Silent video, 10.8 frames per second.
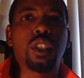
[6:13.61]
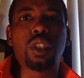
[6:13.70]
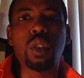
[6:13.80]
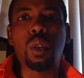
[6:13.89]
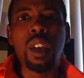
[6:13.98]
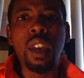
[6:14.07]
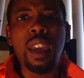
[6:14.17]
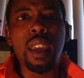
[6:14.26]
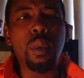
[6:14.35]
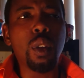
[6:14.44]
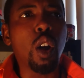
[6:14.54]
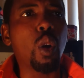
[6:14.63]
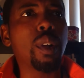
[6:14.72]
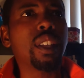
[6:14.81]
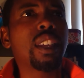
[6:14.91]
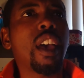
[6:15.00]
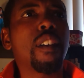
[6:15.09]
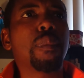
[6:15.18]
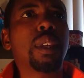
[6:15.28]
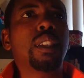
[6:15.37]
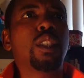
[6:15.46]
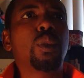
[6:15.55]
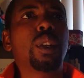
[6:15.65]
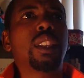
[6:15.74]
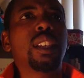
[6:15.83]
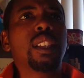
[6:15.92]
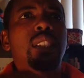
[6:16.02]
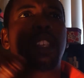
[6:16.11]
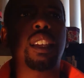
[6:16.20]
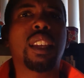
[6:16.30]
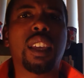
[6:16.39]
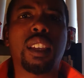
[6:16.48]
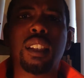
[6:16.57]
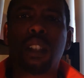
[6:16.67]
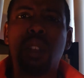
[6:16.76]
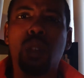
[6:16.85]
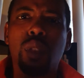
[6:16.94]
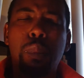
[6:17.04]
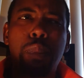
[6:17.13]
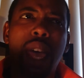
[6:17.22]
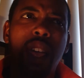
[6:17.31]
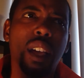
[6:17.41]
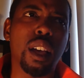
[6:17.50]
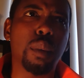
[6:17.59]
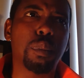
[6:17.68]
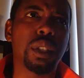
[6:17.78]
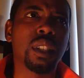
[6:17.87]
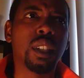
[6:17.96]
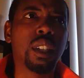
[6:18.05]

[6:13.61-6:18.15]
So he would always have me doing things at night, the backups,